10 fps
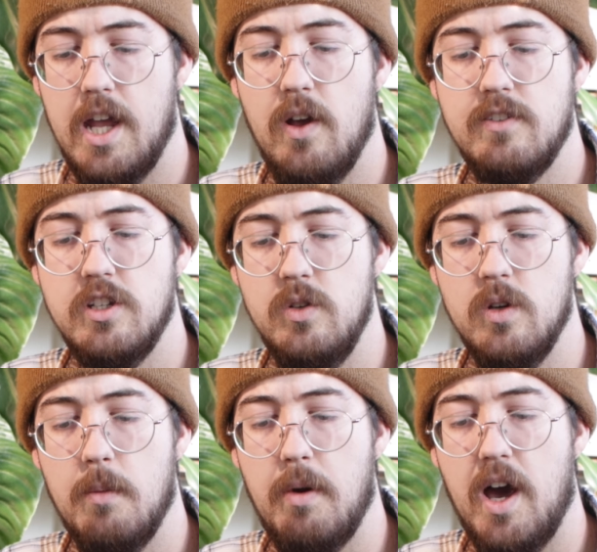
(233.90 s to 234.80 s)
don't have to
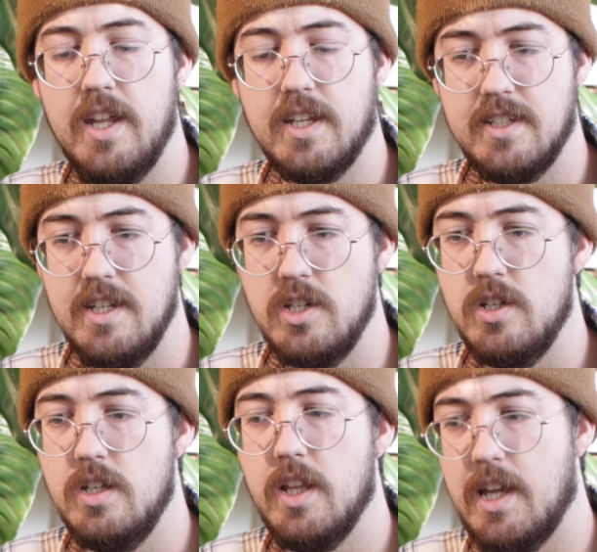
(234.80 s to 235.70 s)
do a pot
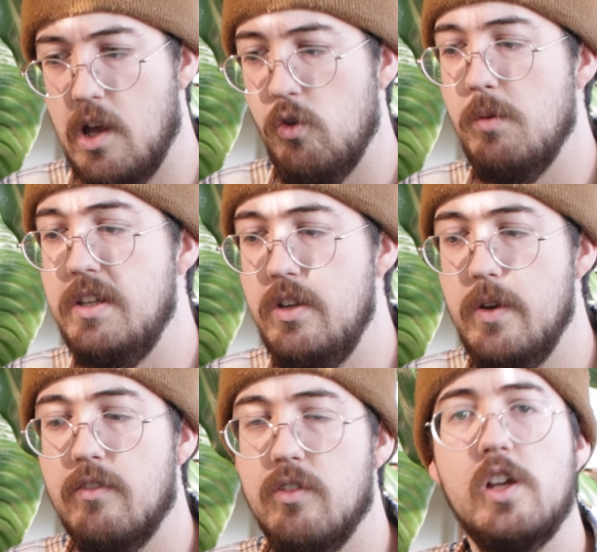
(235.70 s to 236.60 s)
extension like I will be
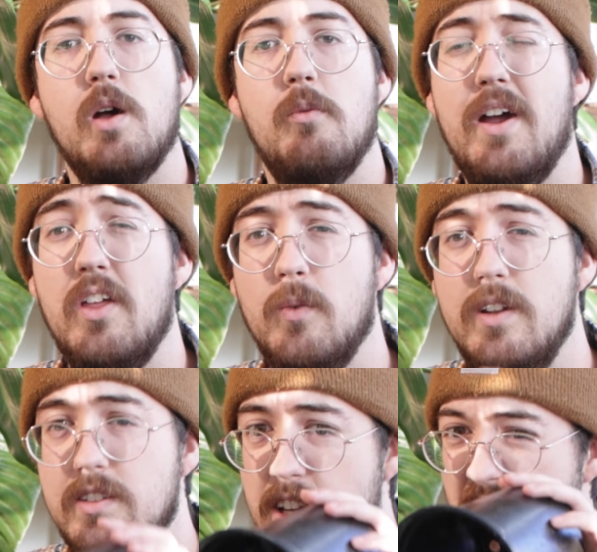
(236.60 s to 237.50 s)
doing for a couple of my other
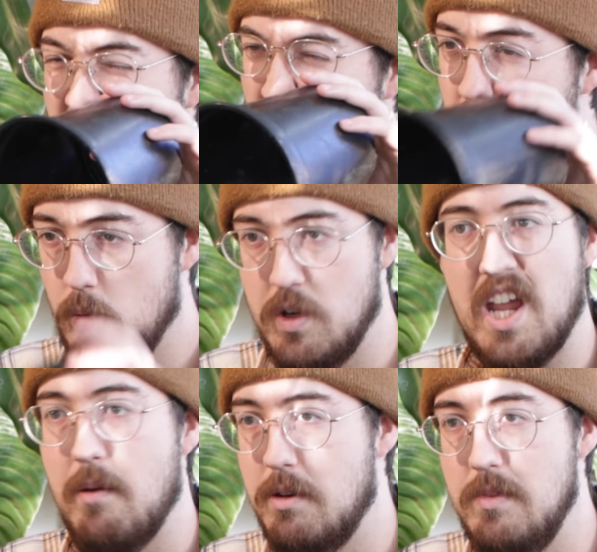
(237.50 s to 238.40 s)
ones, which
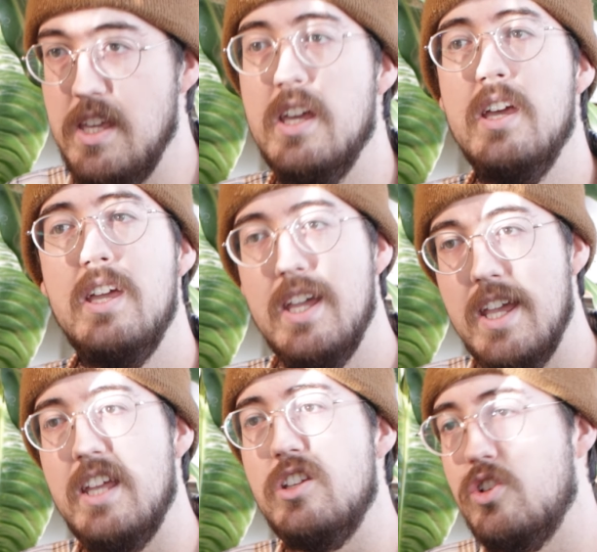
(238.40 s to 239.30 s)
happen to be
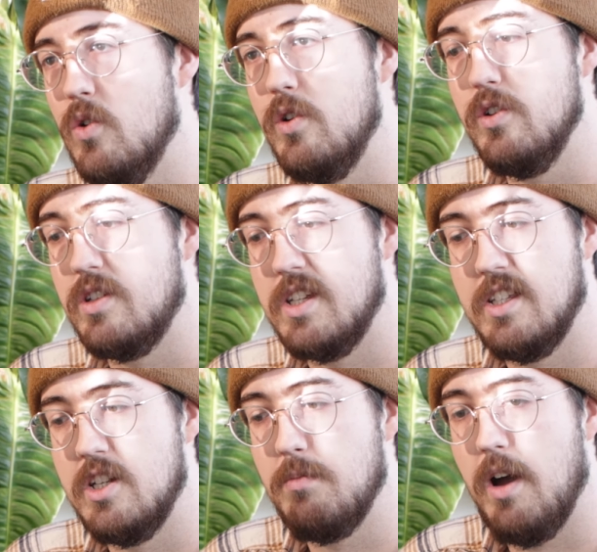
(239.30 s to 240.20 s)
in shorter 6-inch